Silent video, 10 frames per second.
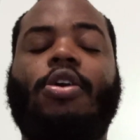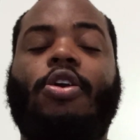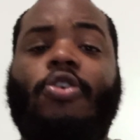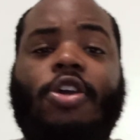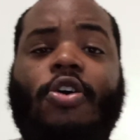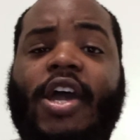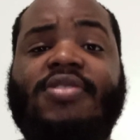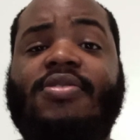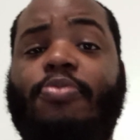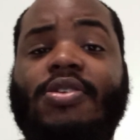Go your
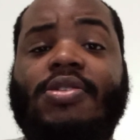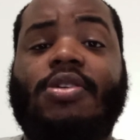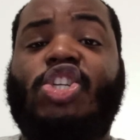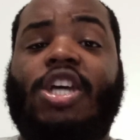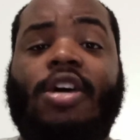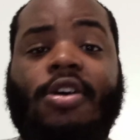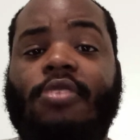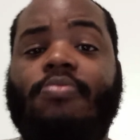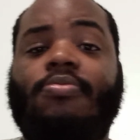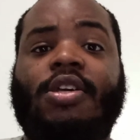ass to prison, shut
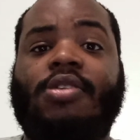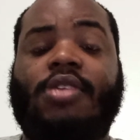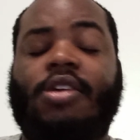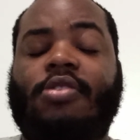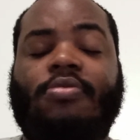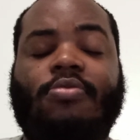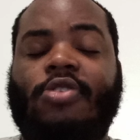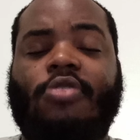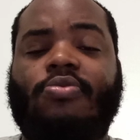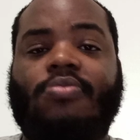up, and
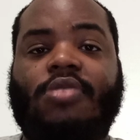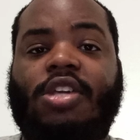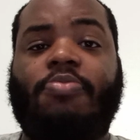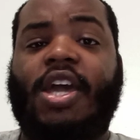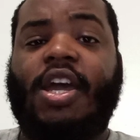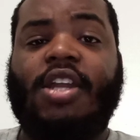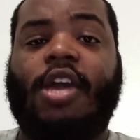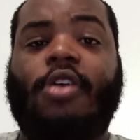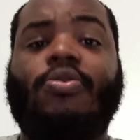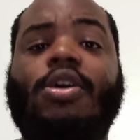you know, keep your head
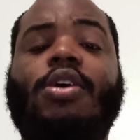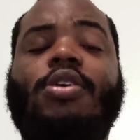down.